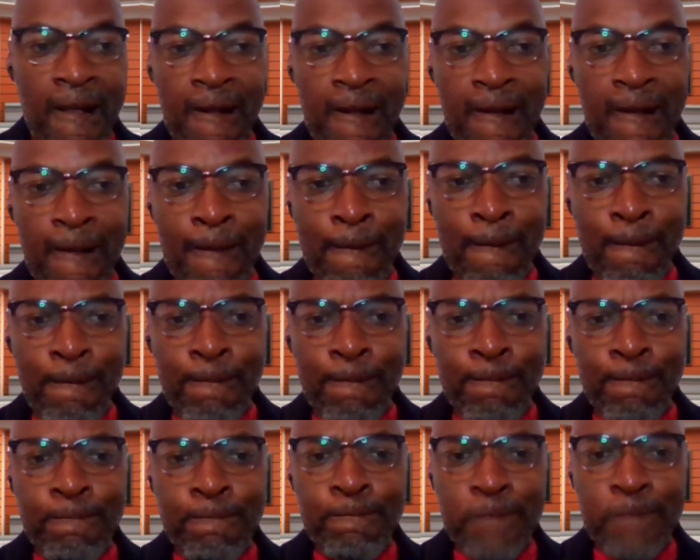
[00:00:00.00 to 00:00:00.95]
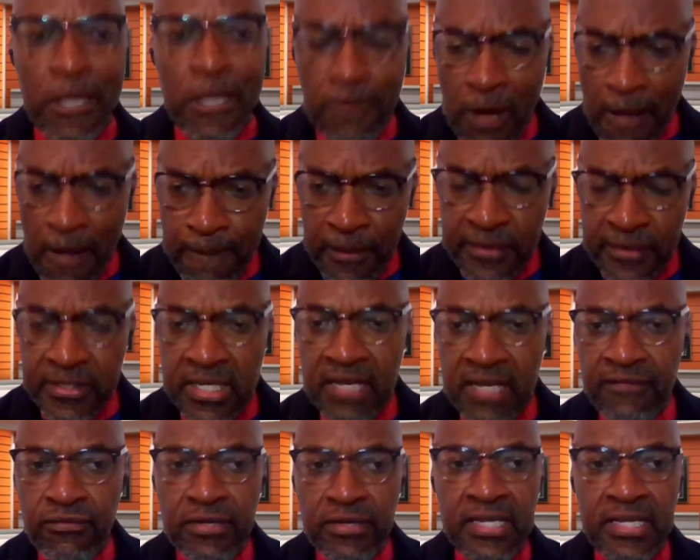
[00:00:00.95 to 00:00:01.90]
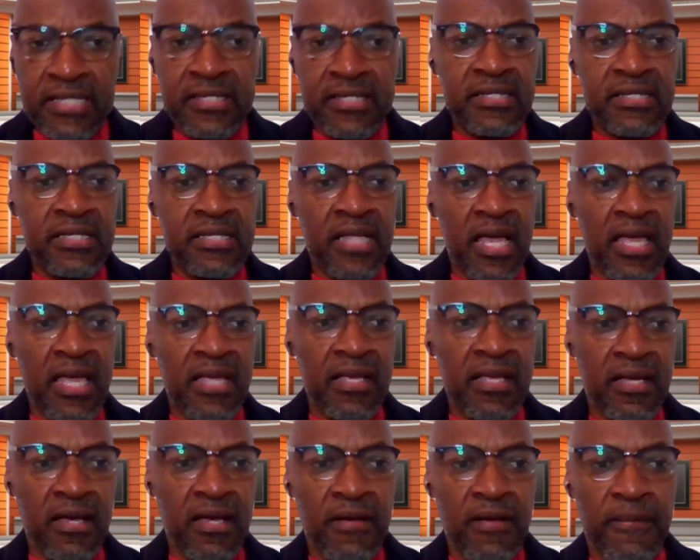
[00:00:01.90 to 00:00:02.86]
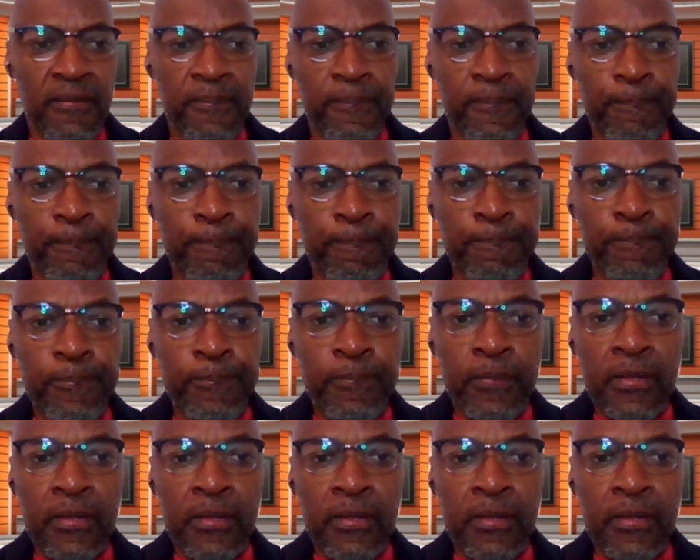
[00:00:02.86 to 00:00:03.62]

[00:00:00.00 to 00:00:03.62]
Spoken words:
There are positive reasons, like, in